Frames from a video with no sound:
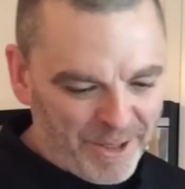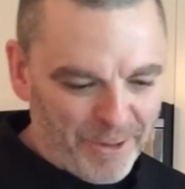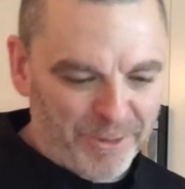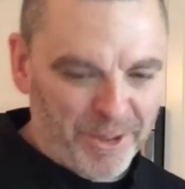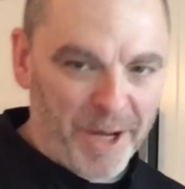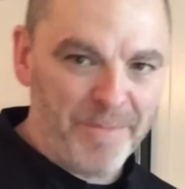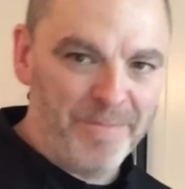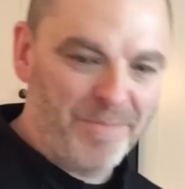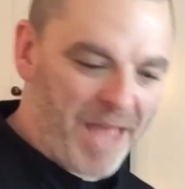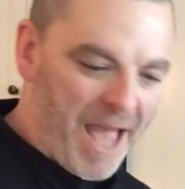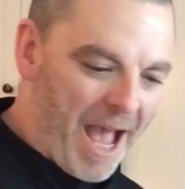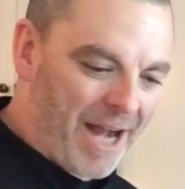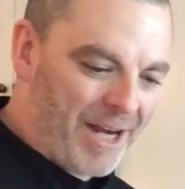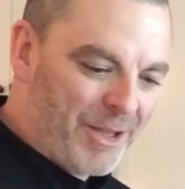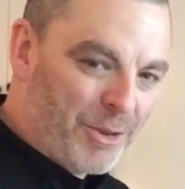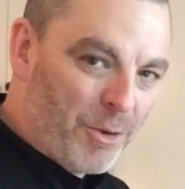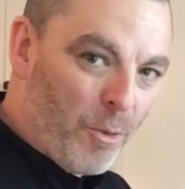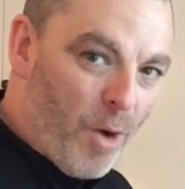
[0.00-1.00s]
Okay,
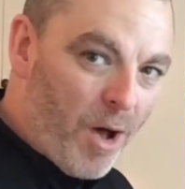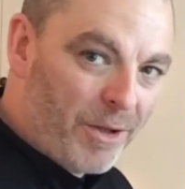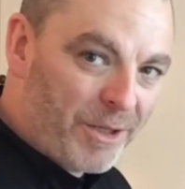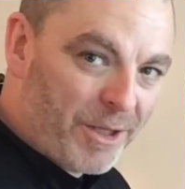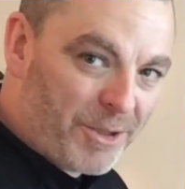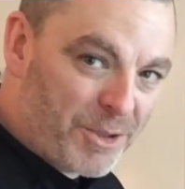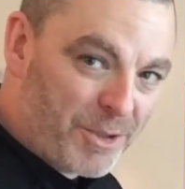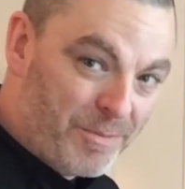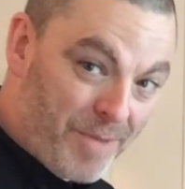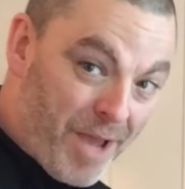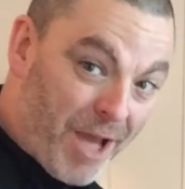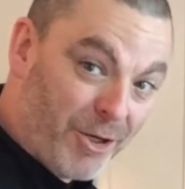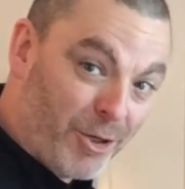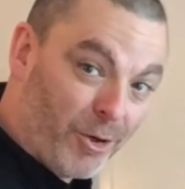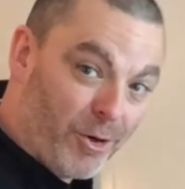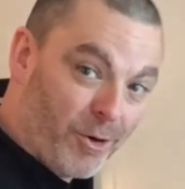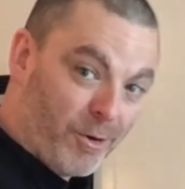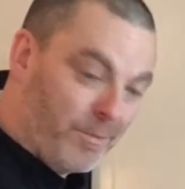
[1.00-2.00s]
add in the walnuts and
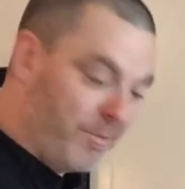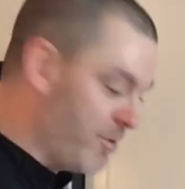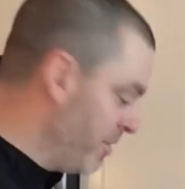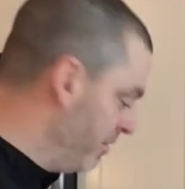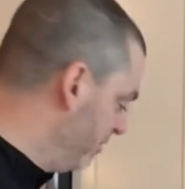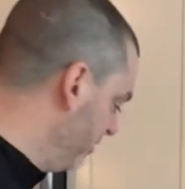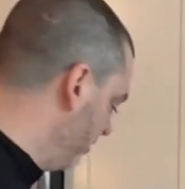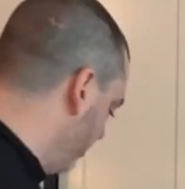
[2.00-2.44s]
your herbs.